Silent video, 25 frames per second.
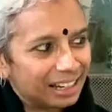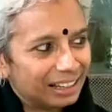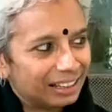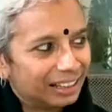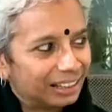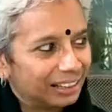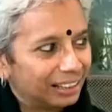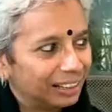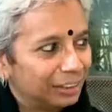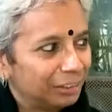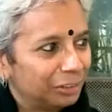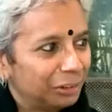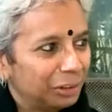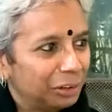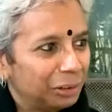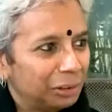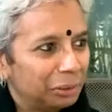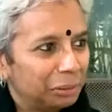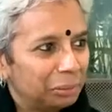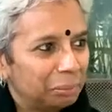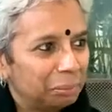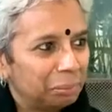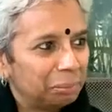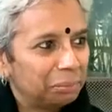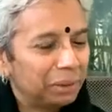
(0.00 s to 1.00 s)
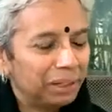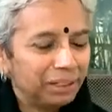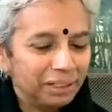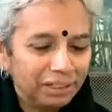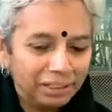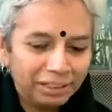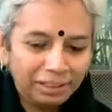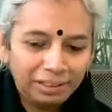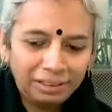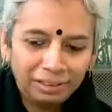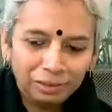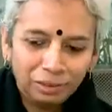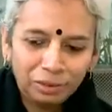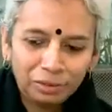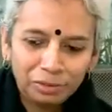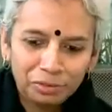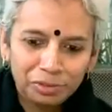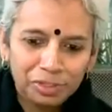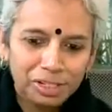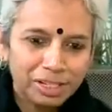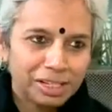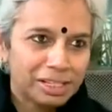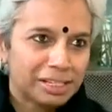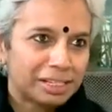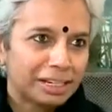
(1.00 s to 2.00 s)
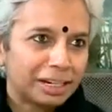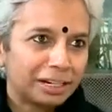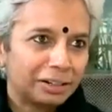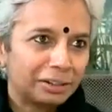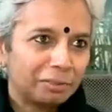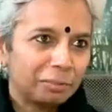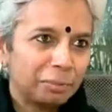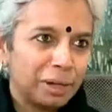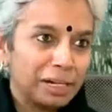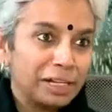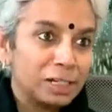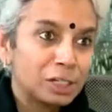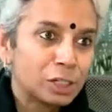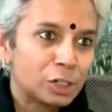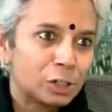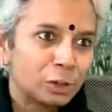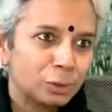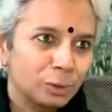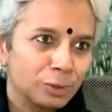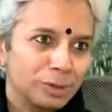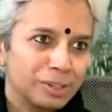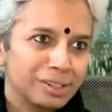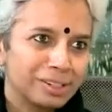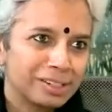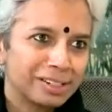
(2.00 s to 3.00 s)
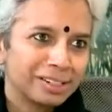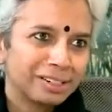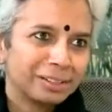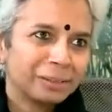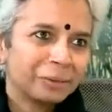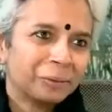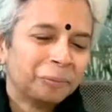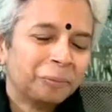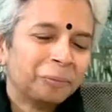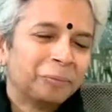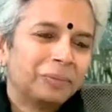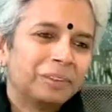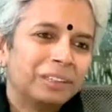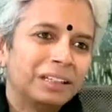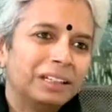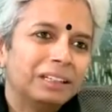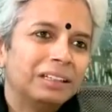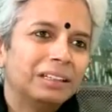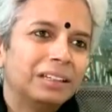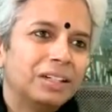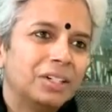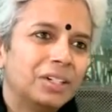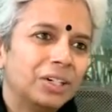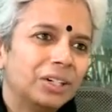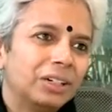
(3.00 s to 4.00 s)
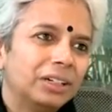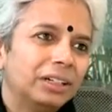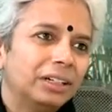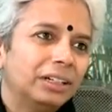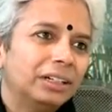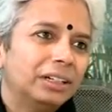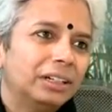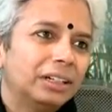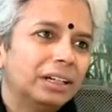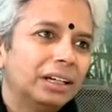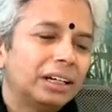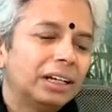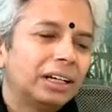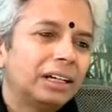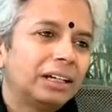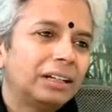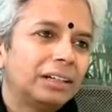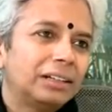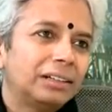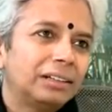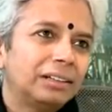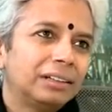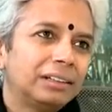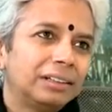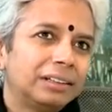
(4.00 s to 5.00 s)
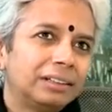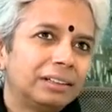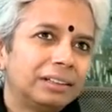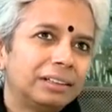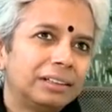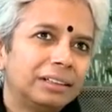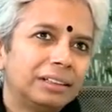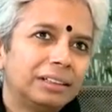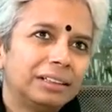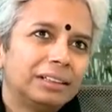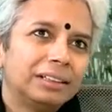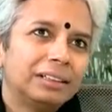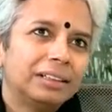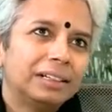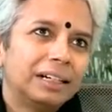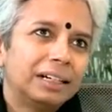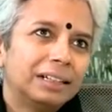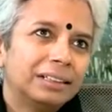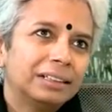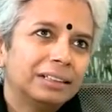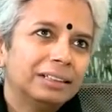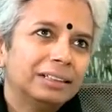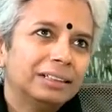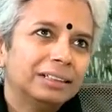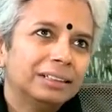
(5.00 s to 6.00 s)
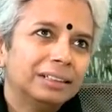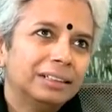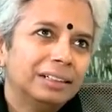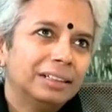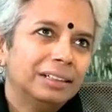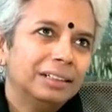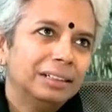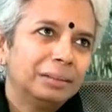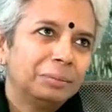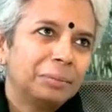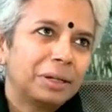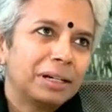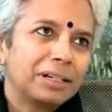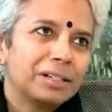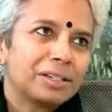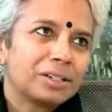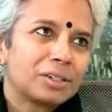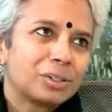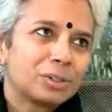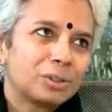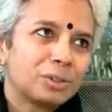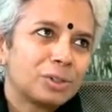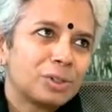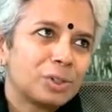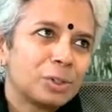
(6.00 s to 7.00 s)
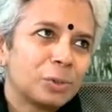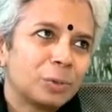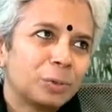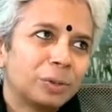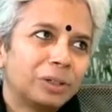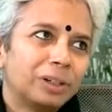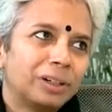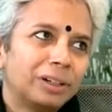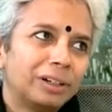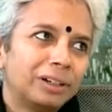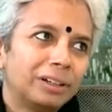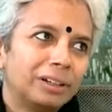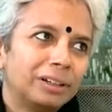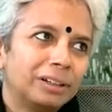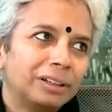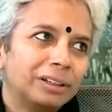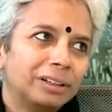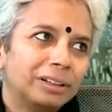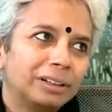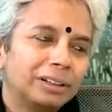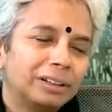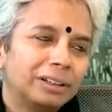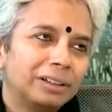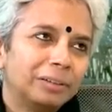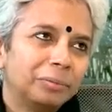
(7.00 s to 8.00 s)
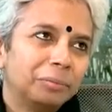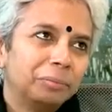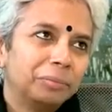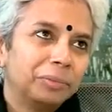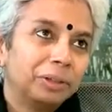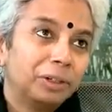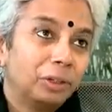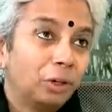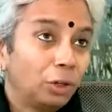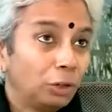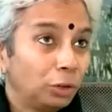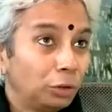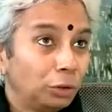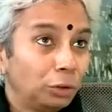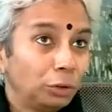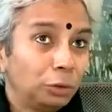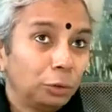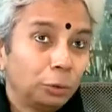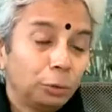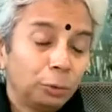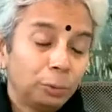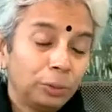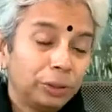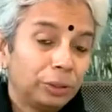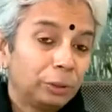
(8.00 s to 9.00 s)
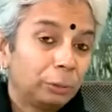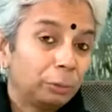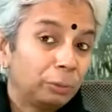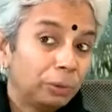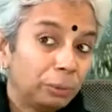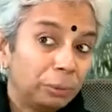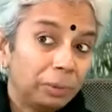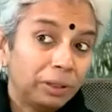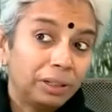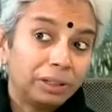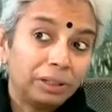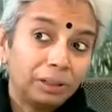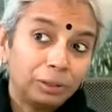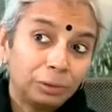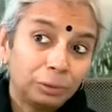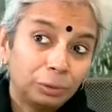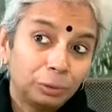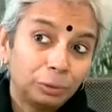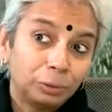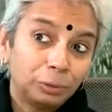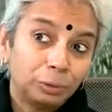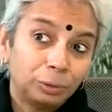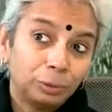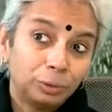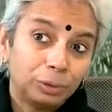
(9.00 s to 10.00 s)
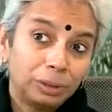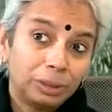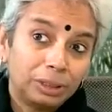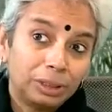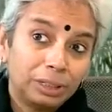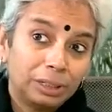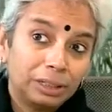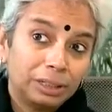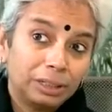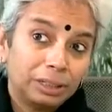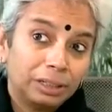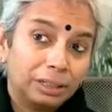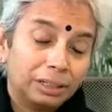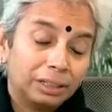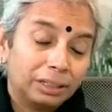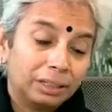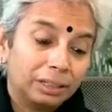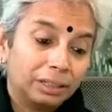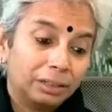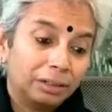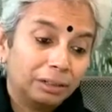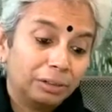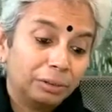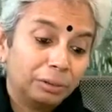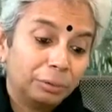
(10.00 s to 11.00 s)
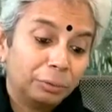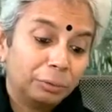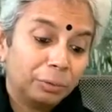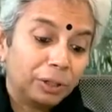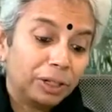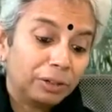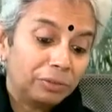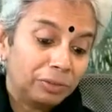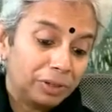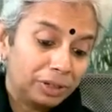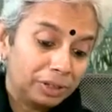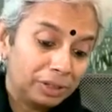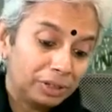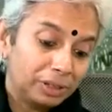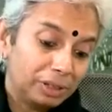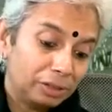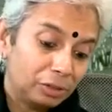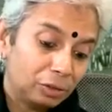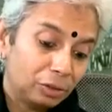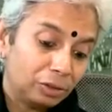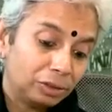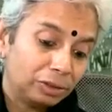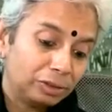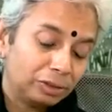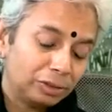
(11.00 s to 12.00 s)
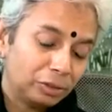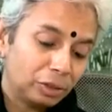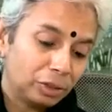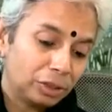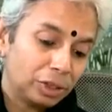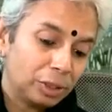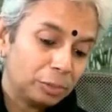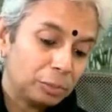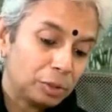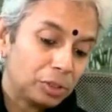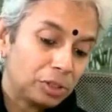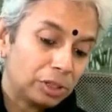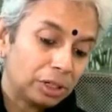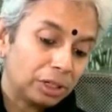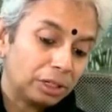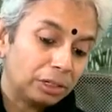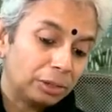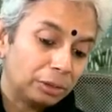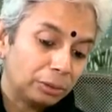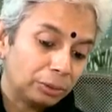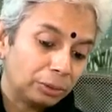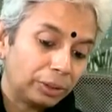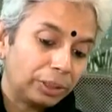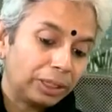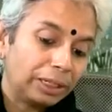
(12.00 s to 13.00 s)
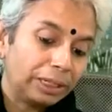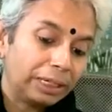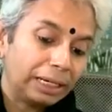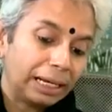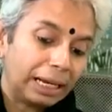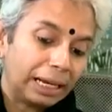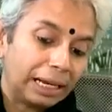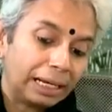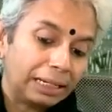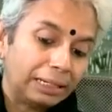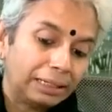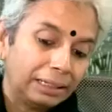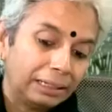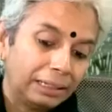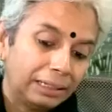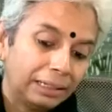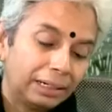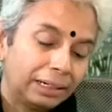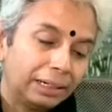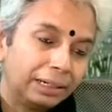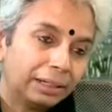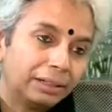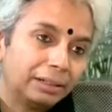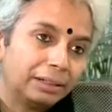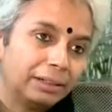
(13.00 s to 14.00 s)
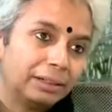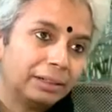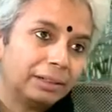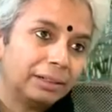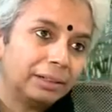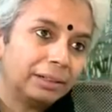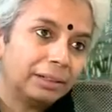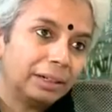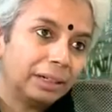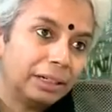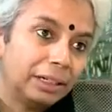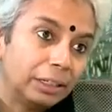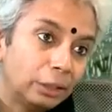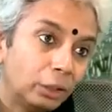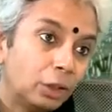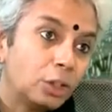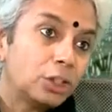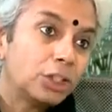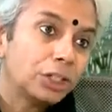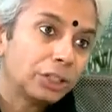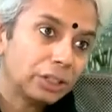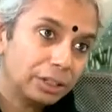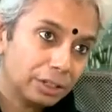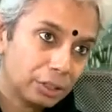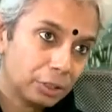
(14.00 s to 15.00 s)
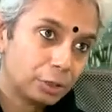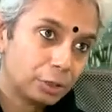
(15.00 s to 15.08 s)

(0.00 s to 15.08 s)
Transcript: I think there were many of these kind of milestones in the journey, and I think the earlier milestones were a lot to do with women who, where we really got them to start looking at their ecological